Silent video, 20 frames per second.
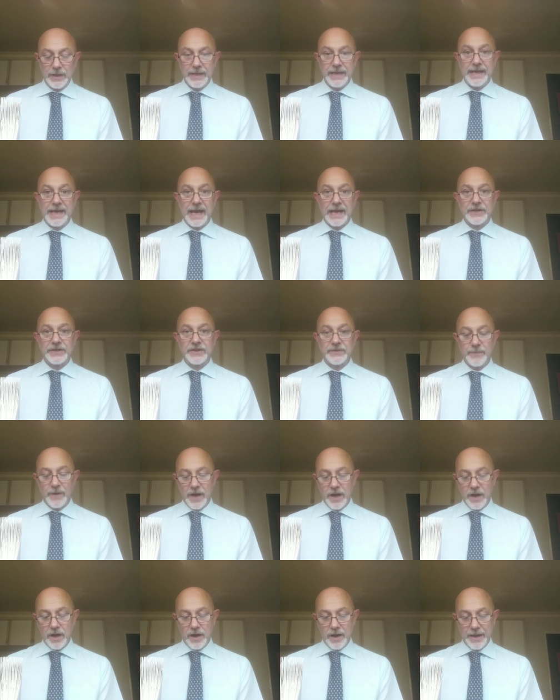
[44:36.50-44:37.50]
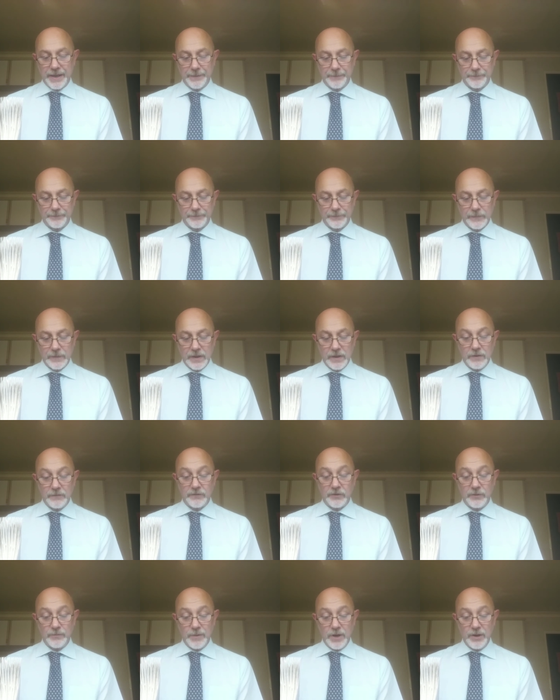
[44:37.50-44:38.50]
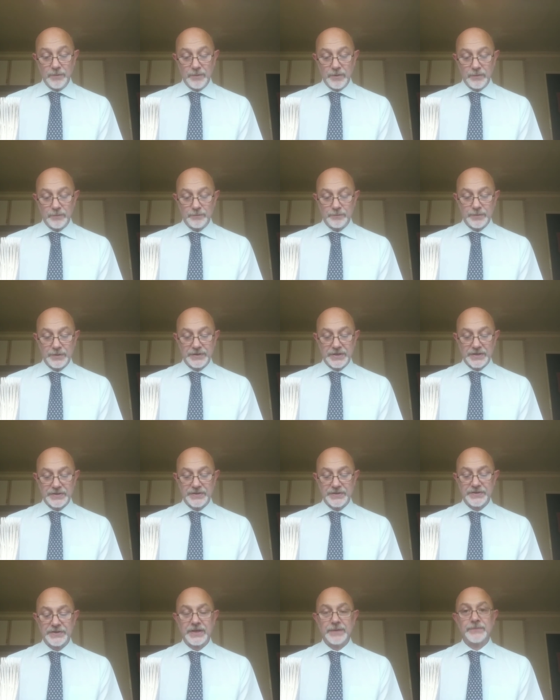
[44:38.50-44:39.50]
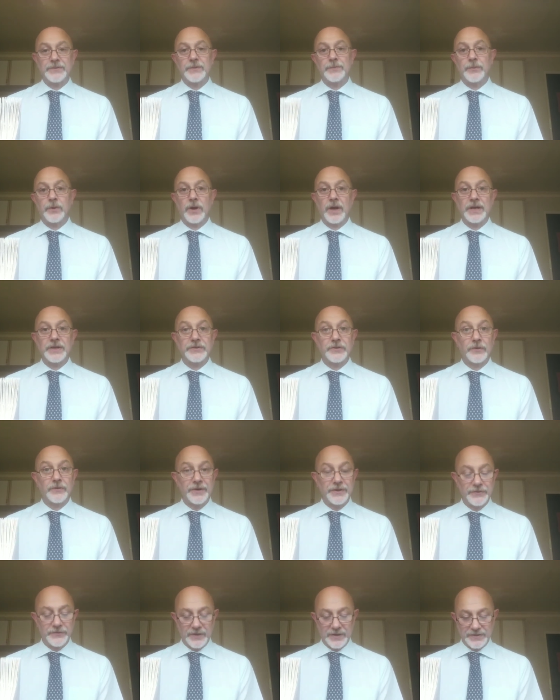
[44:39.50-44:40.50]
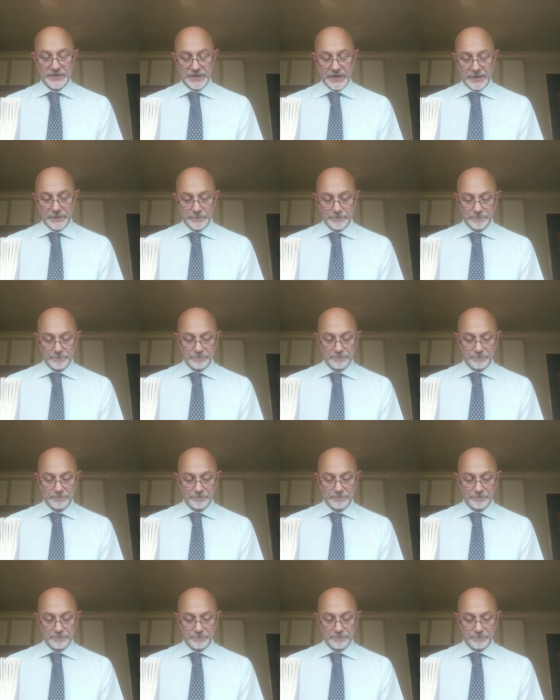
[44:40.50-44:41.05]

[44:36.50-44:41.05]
He catches my eye for a moment but doesn't seem surprised or interested.